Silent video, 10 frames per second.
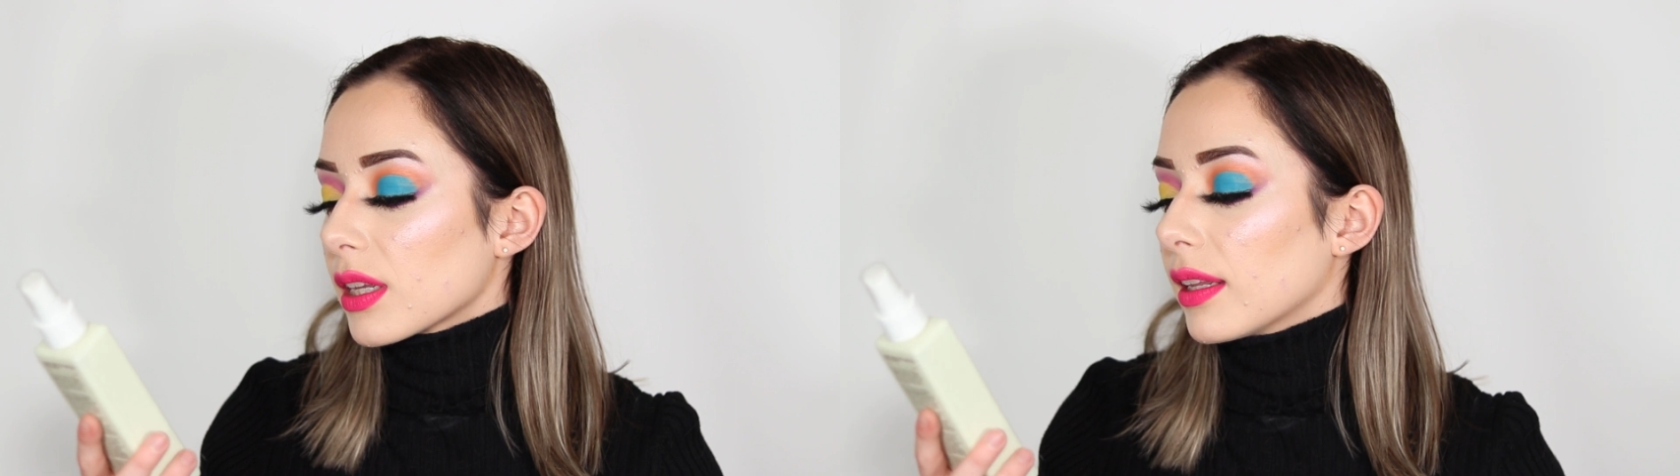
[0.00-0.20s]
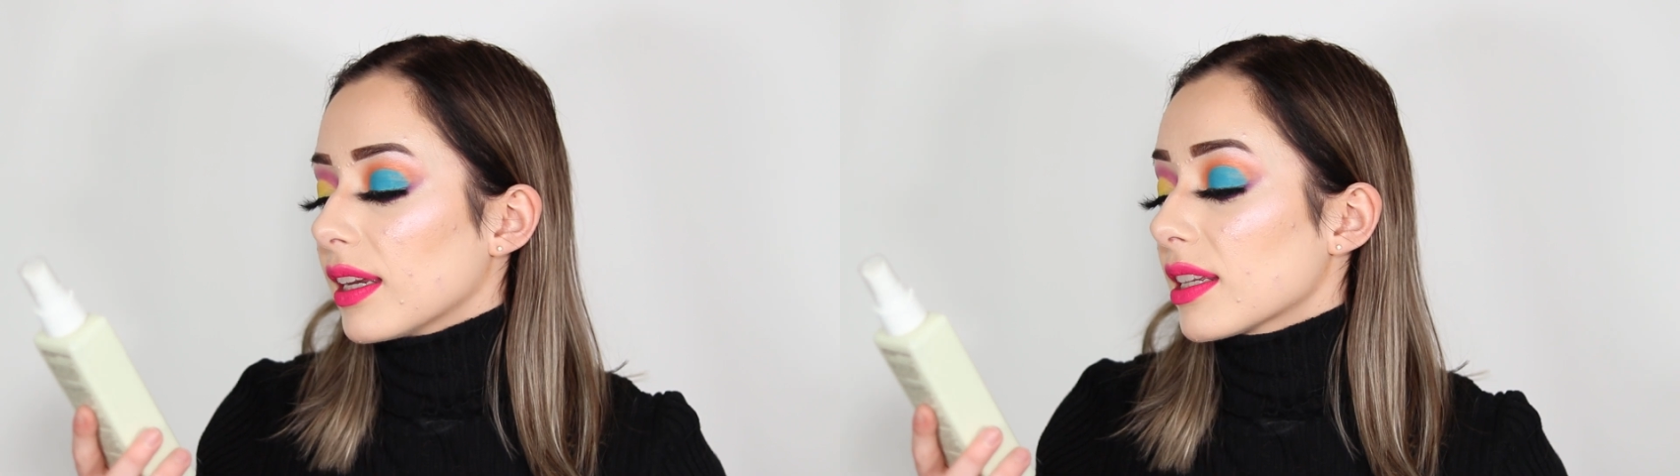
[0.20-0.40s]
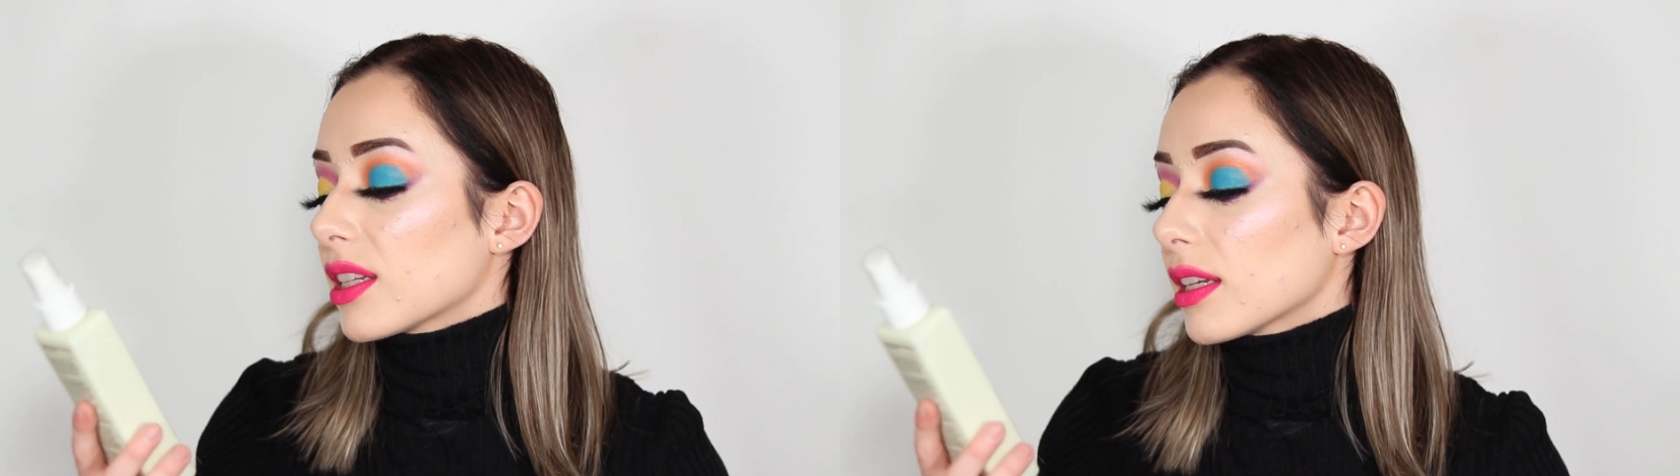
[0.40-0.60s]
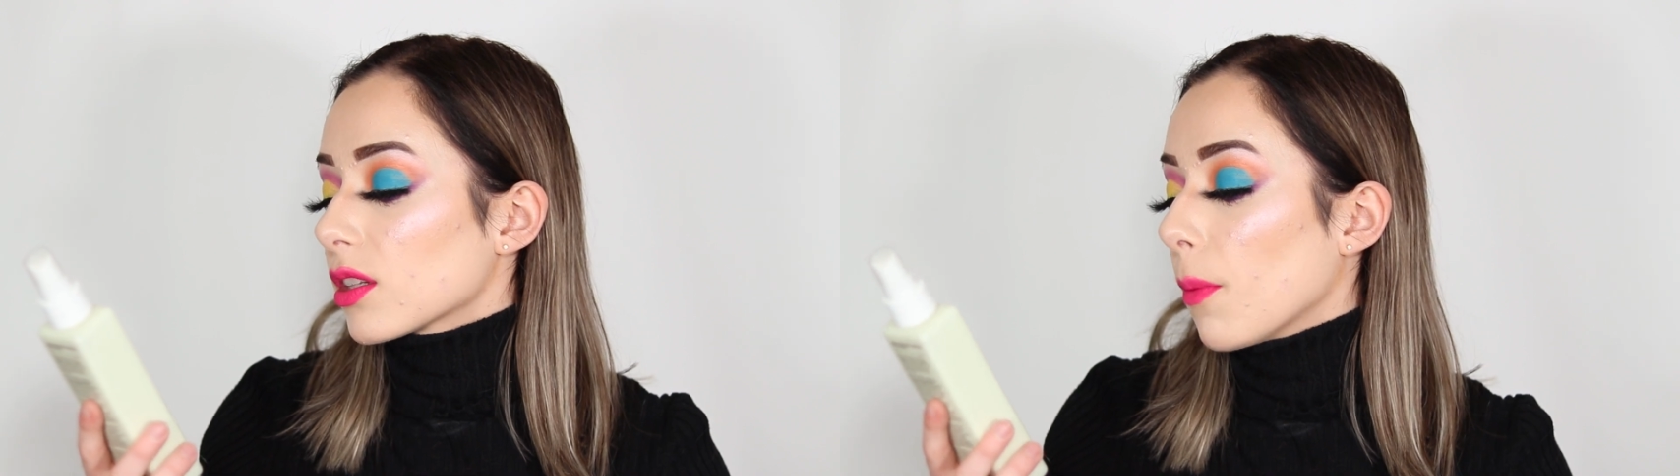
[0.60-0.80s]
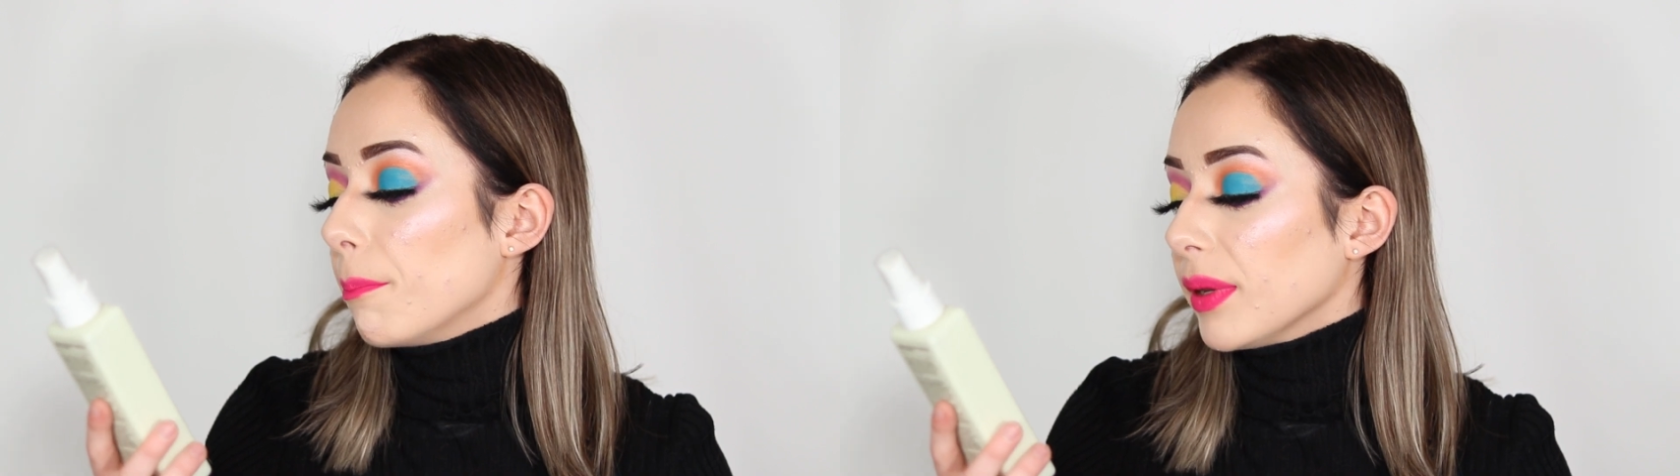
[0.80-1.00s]
it is
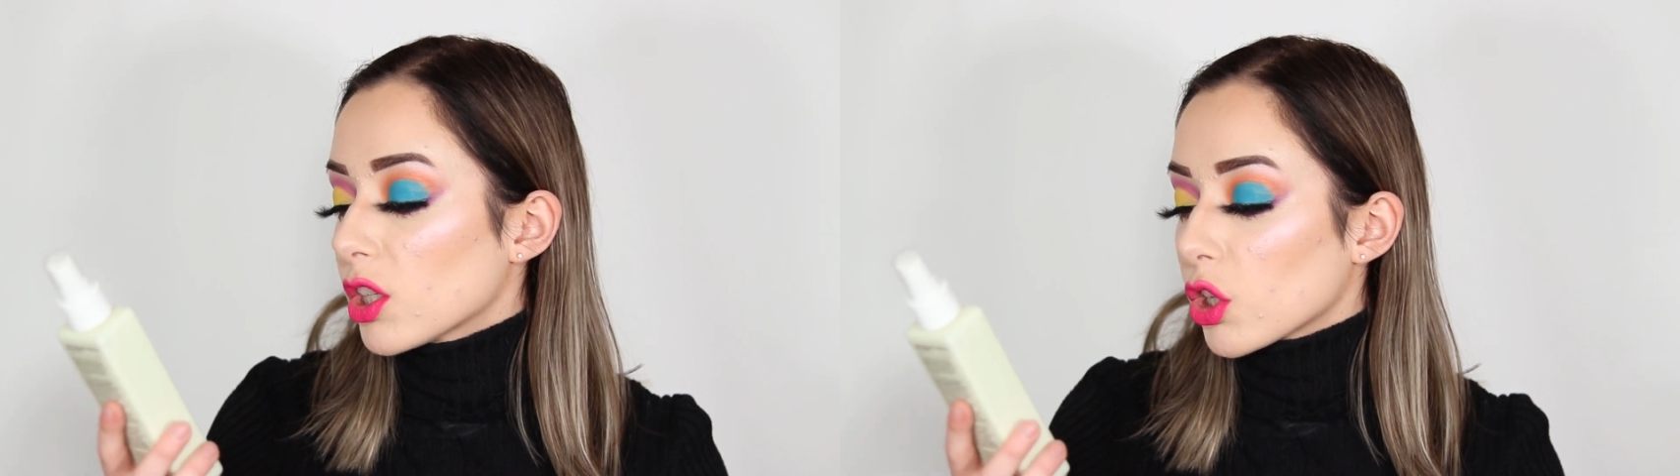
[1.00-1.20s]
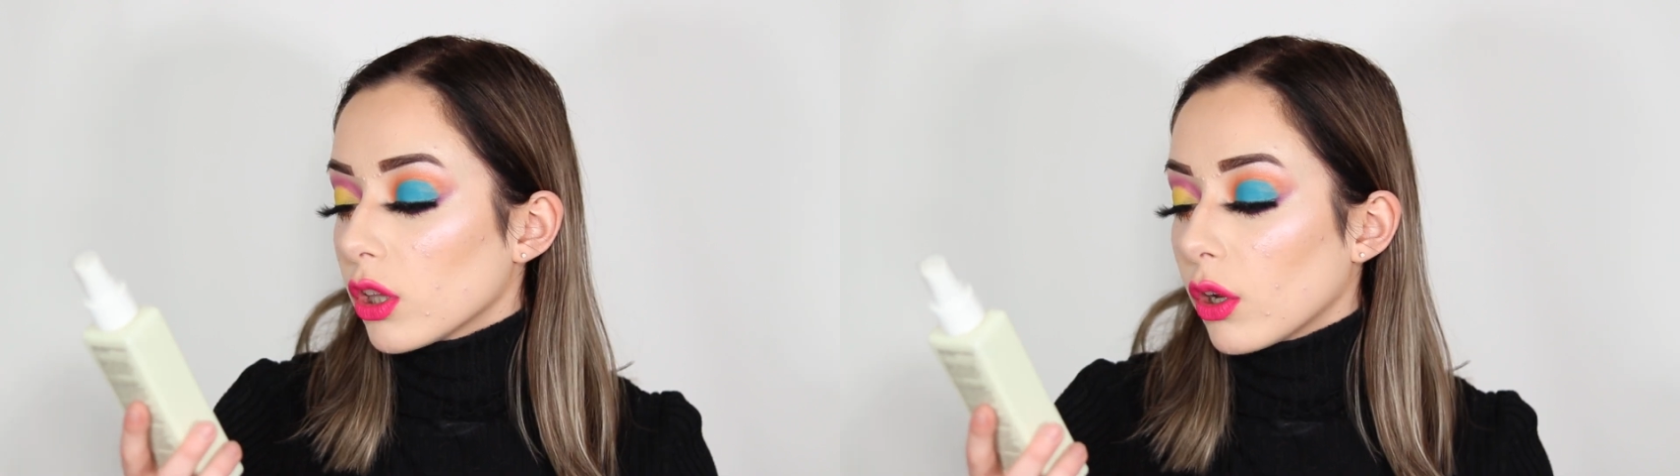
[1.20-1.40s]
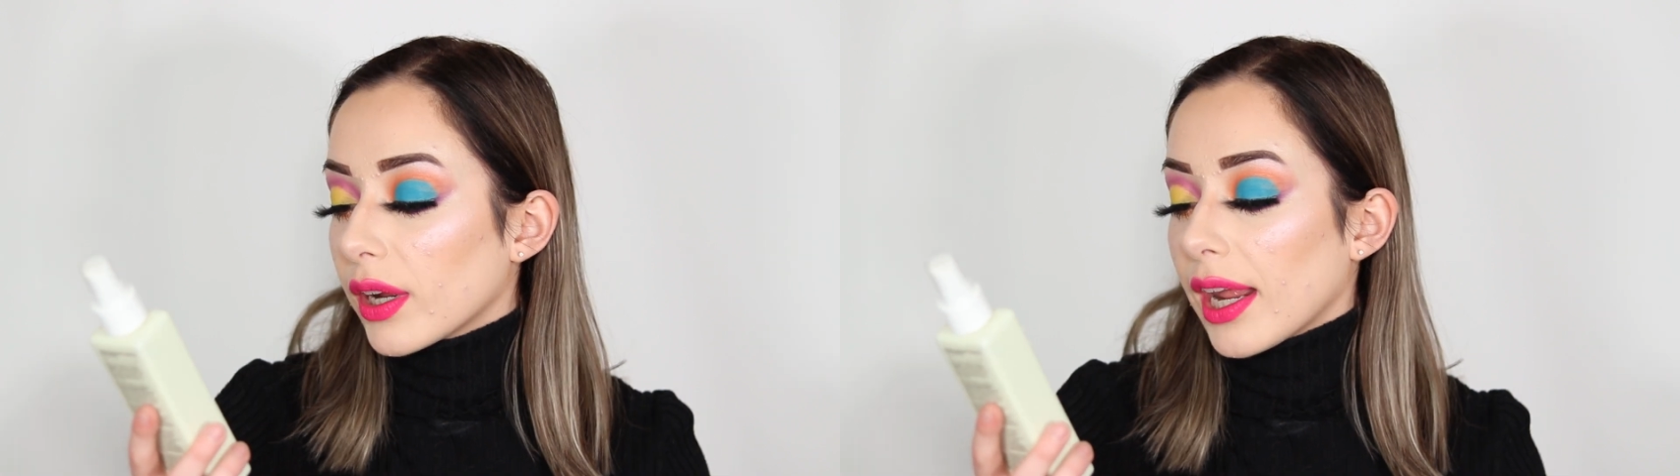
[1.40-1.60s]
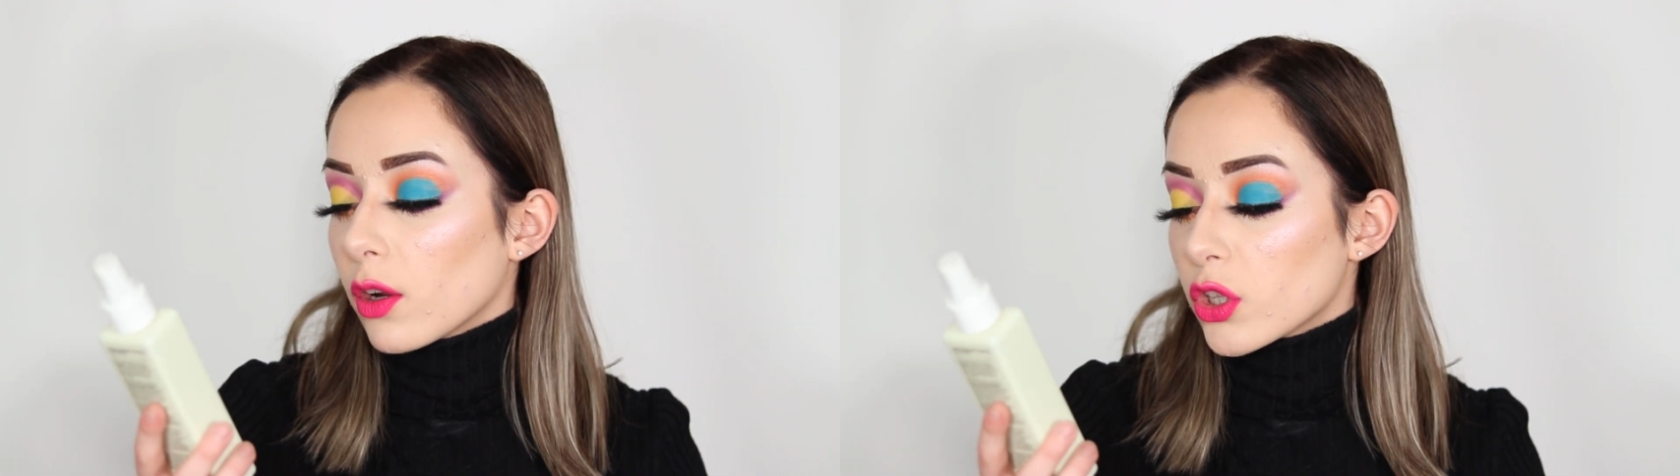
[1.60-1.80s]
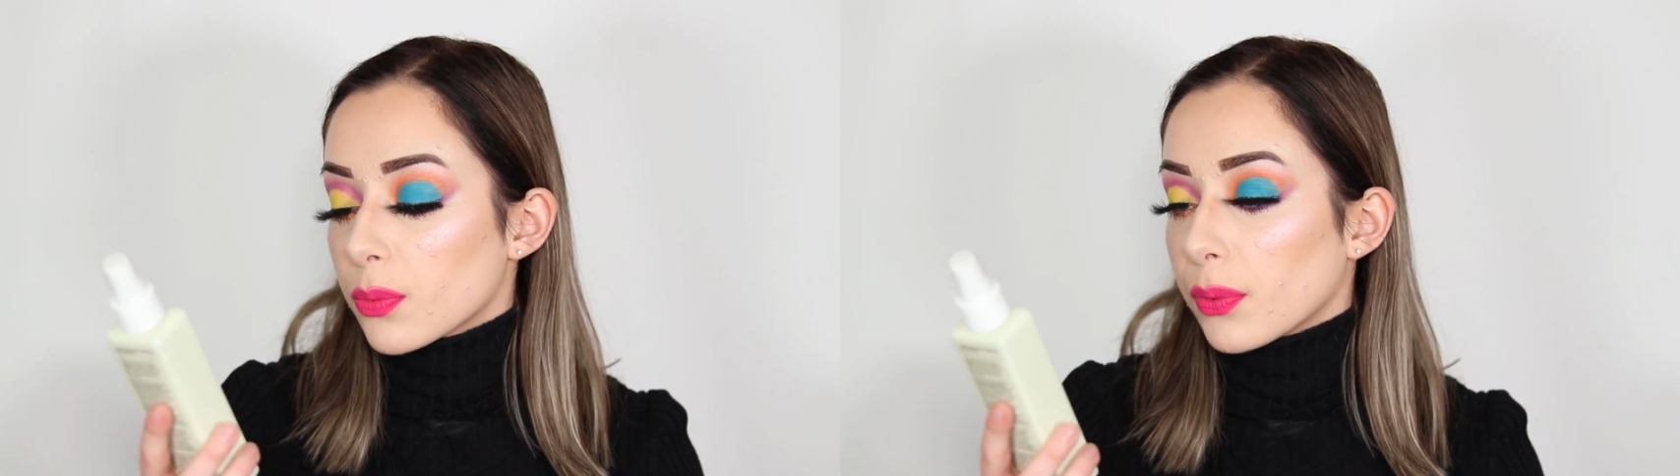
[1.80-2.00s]
a beach look
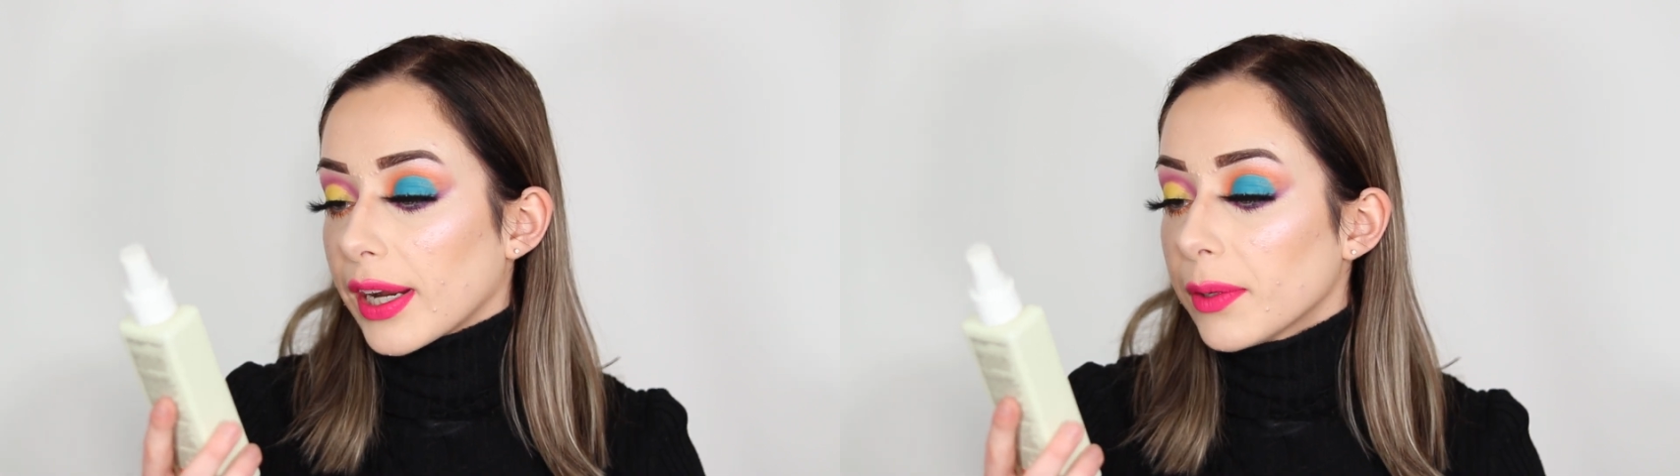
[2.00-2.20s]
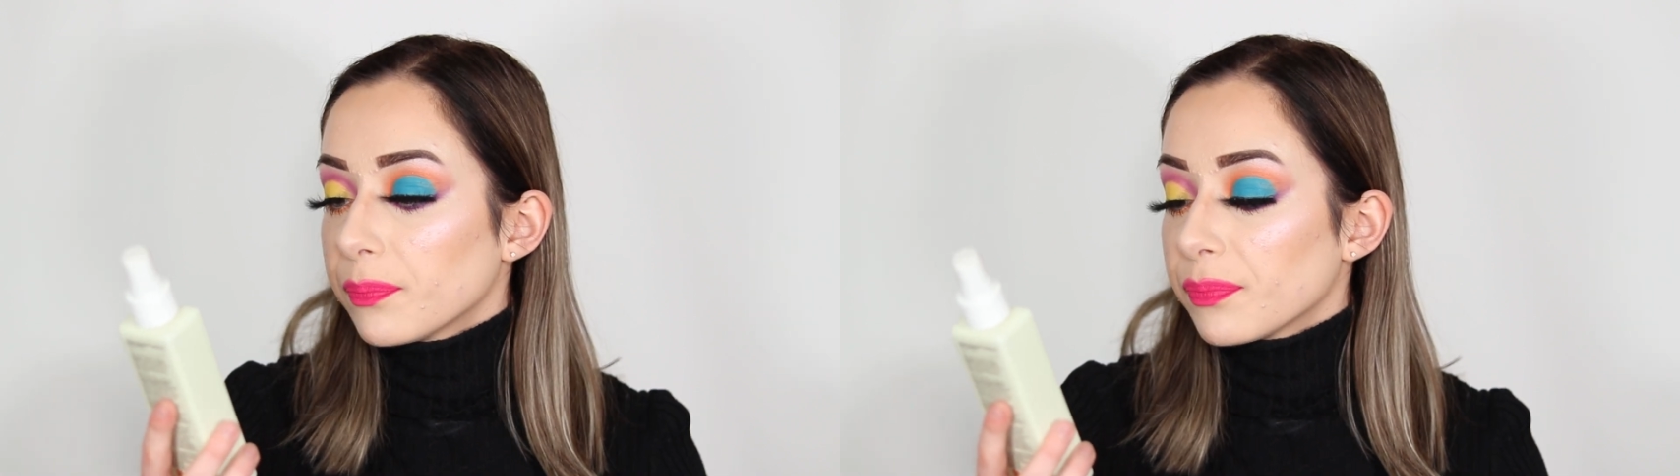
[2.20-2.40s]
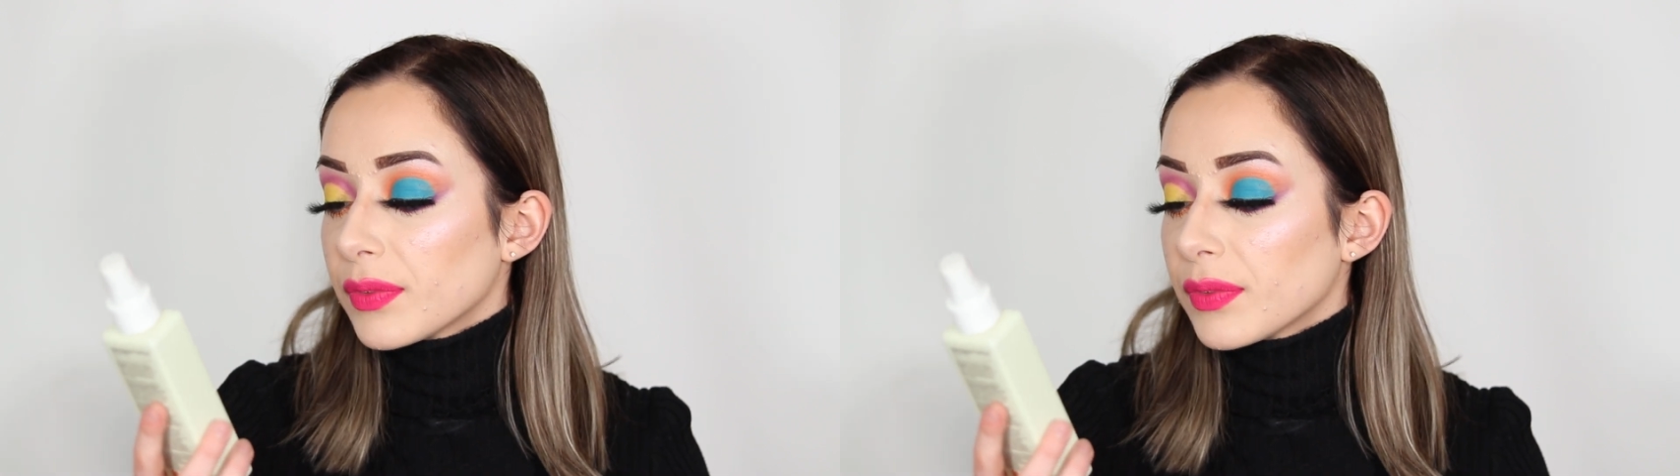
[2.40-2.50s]
hairspray.